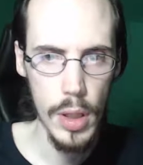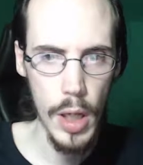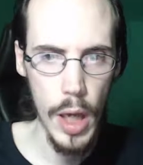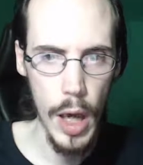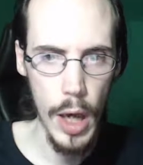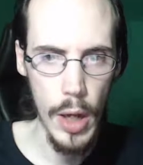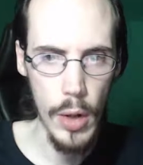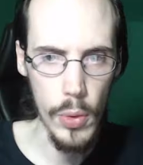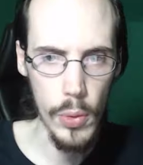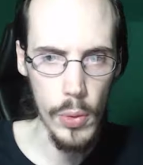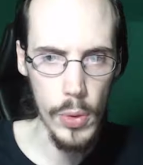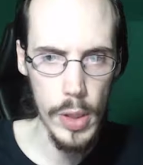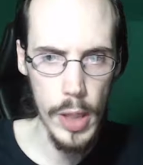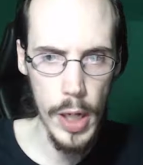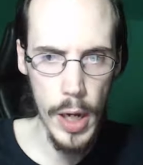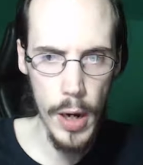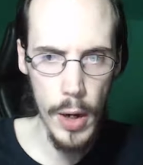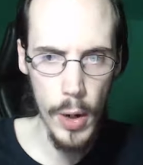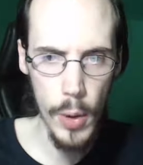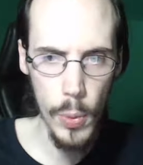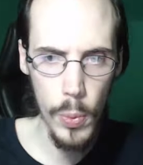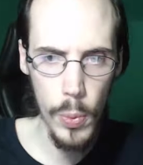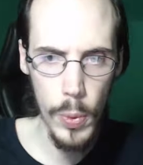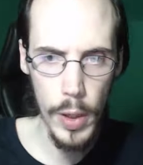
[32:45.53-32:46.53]
I don't
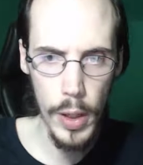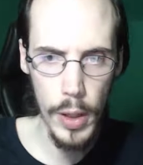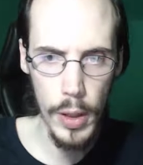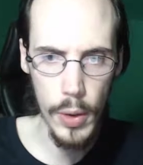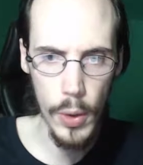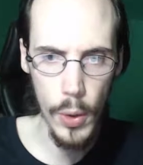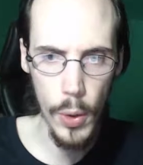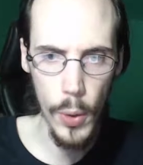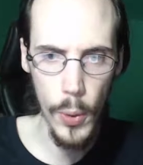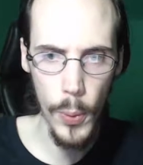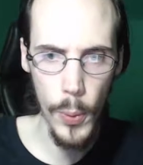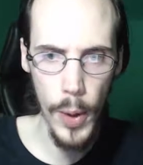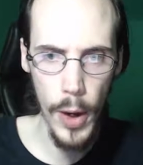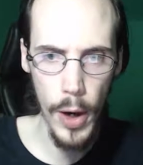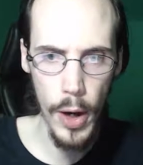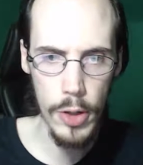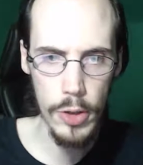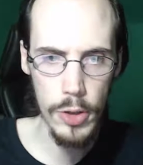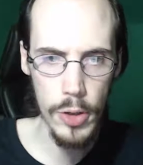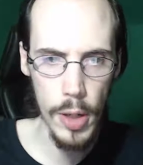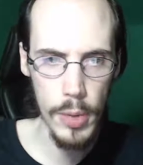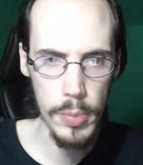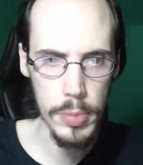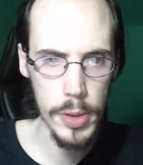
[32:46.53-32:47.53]
care when or where I
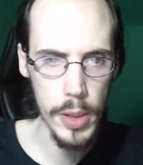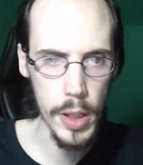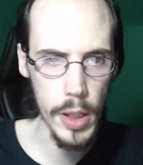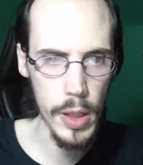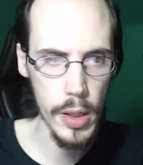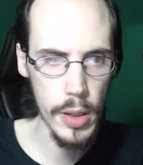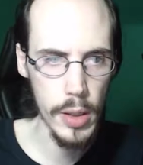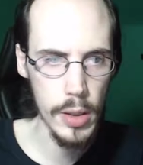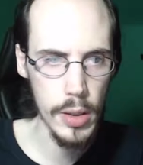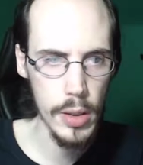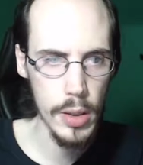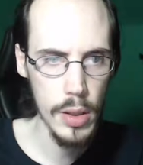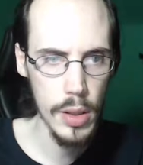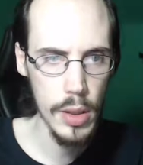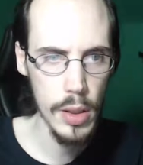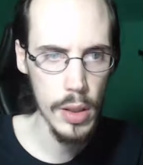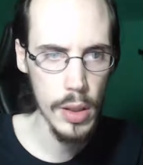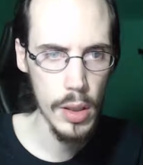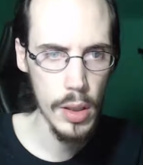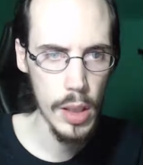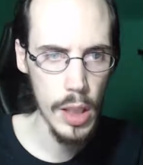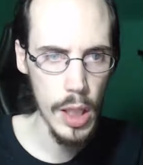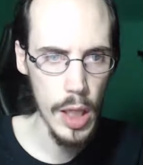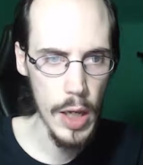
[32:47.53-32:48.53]
drop dead.
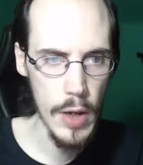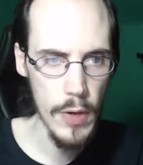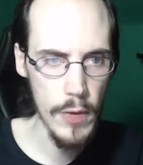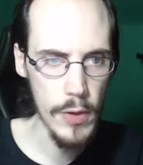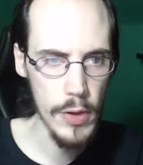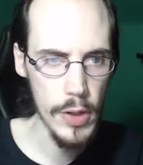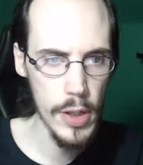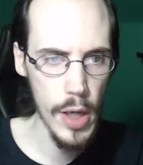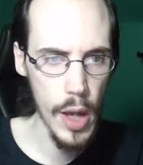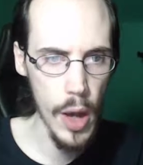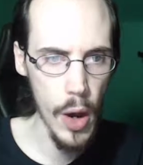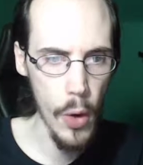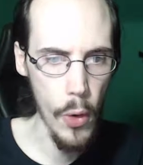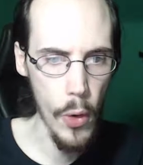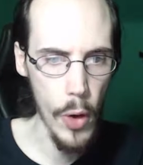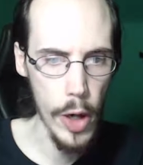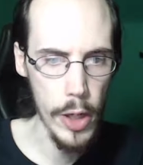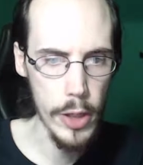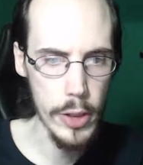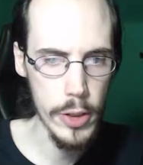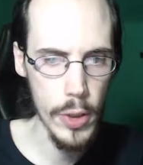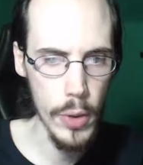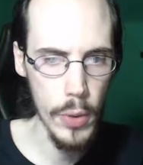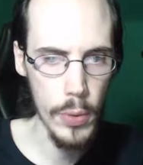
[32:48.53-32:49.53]
Even now, I
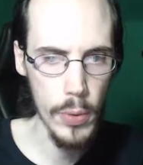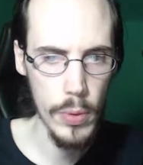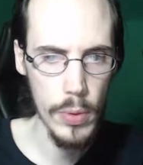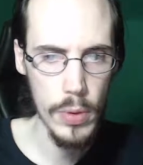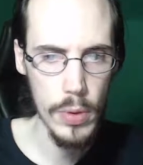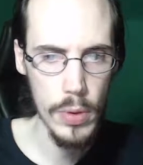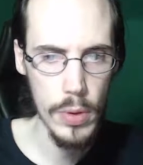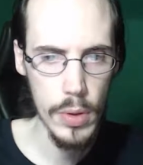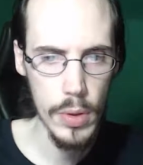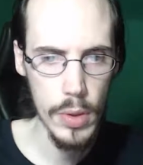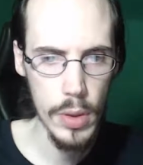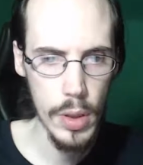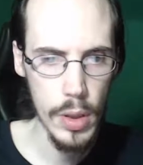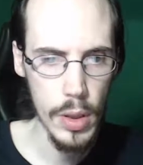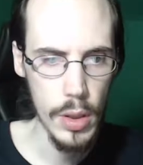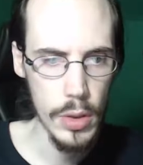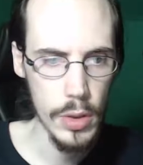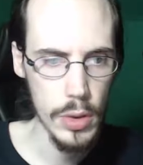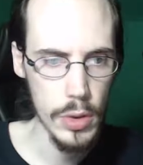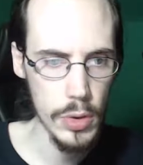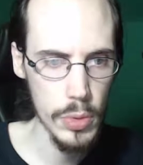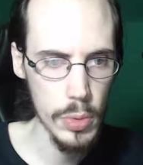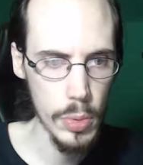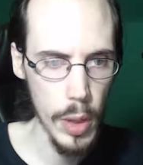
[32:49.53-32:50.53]
don't.
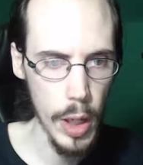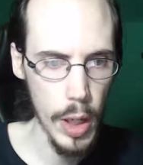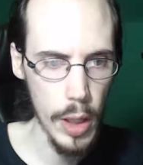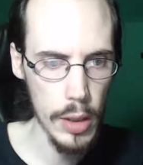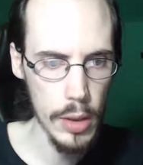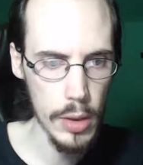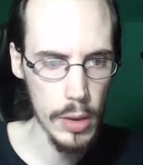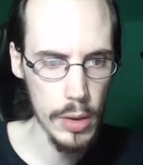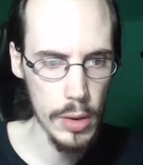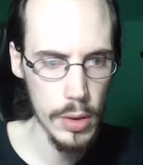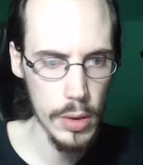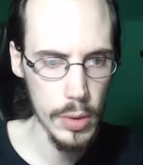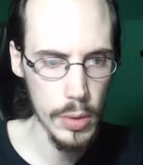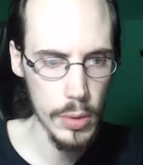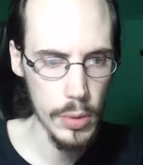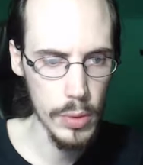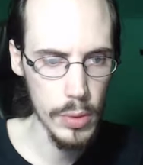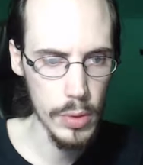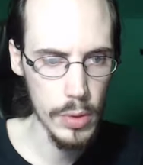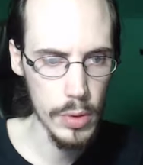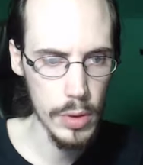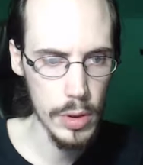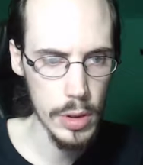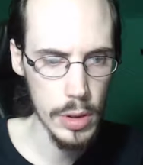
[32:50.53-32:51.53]
There's a rat going
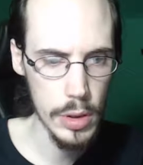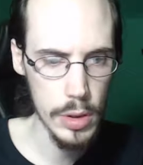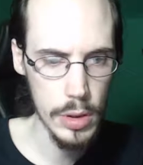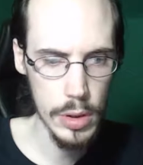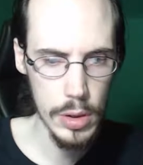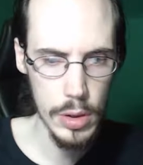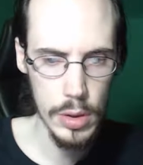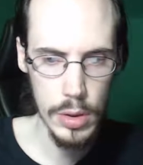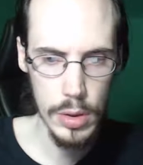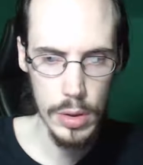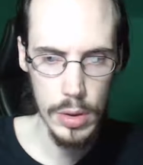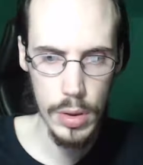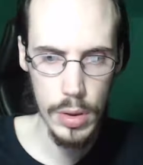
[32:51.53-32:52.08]
chinch, chinch,